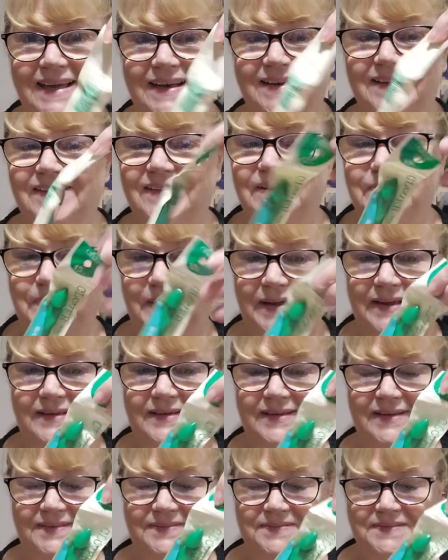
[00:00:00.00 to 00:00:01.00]
it out of the
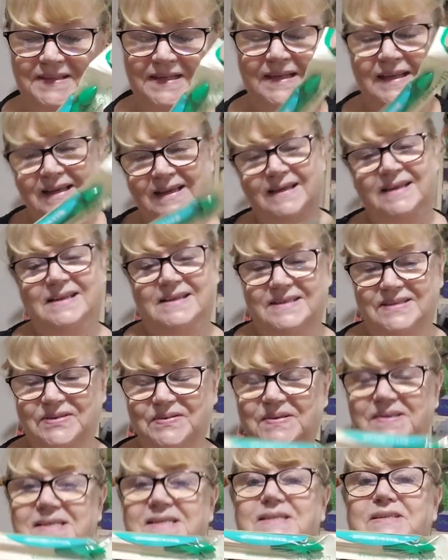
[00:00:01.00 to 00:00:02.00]
packet.
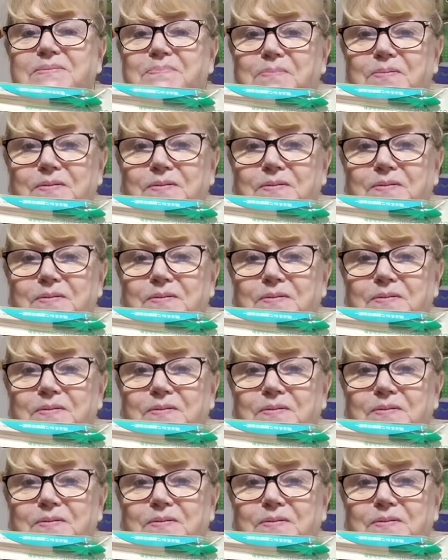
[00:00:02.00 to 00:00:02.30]
So I need to